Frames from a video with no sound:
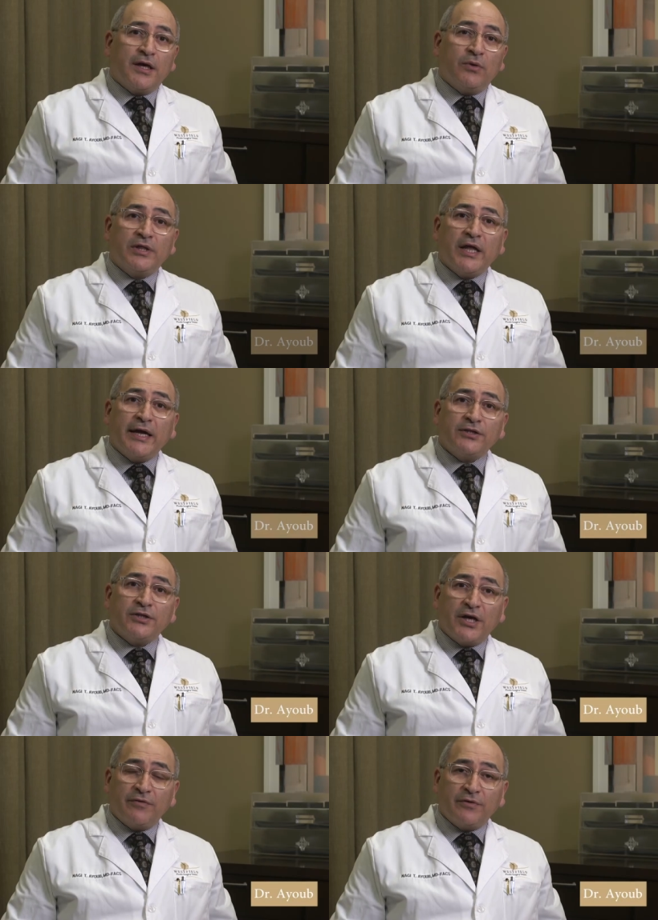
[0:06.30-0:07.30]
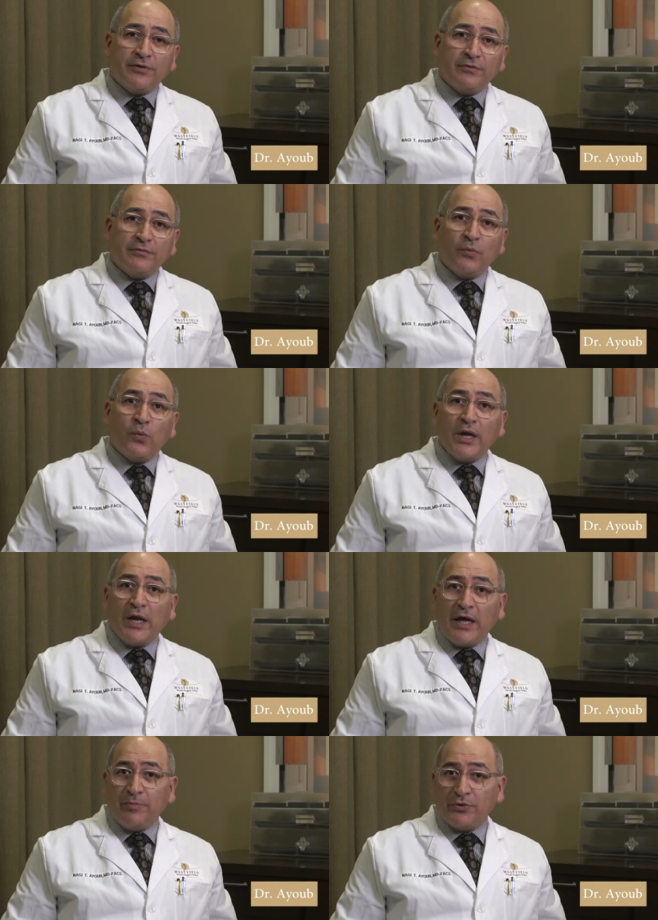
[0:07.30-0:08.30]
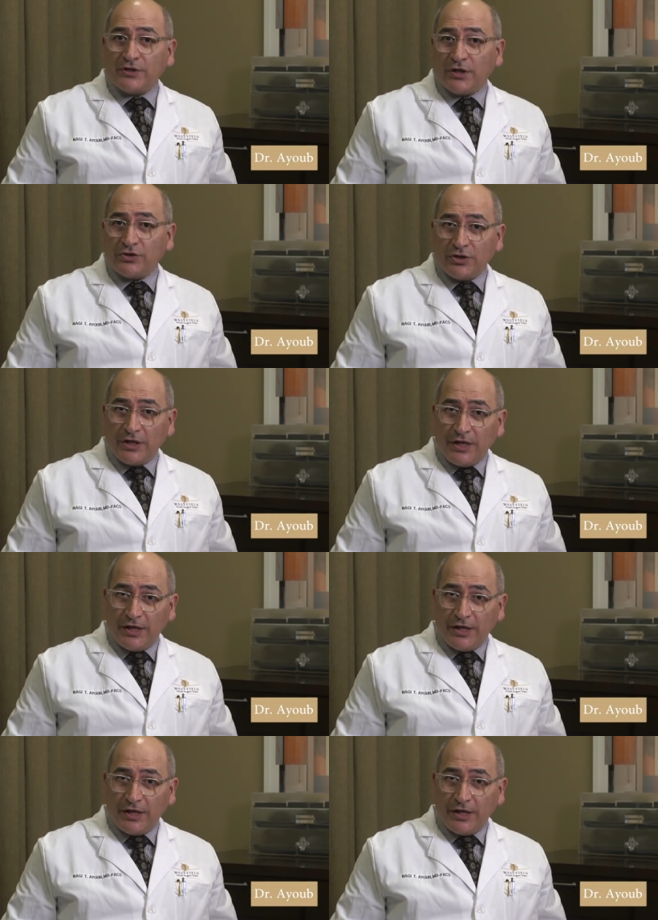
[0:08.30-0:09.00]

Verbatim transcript: I would like to cover what liposuction